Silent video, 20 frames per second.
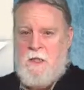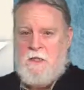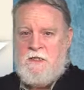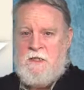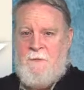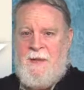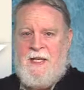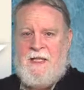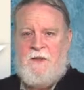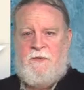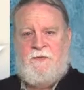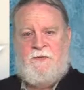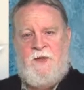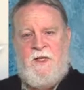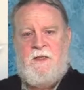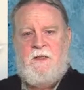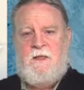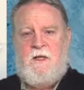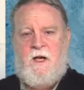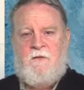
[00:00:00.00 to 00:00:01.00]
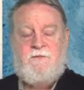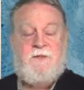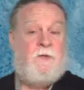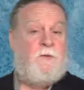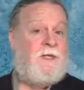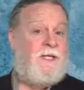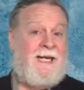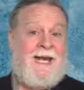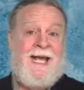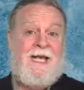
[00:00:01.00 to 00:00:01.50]
to make it thin enough so
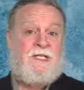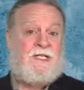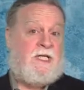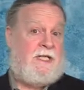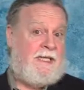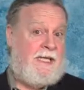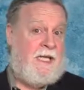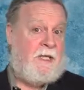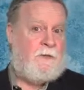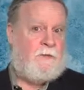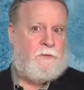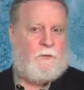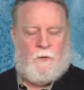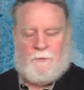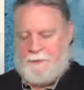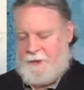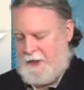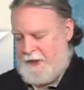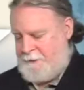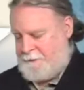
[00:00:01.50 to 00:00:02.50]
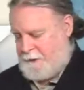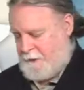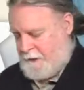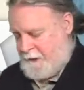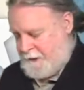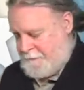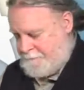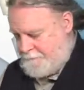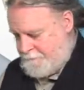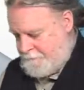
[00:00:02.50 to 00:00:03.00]
we can actually get it through a
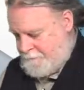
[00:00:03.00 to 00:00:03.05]
pipeline.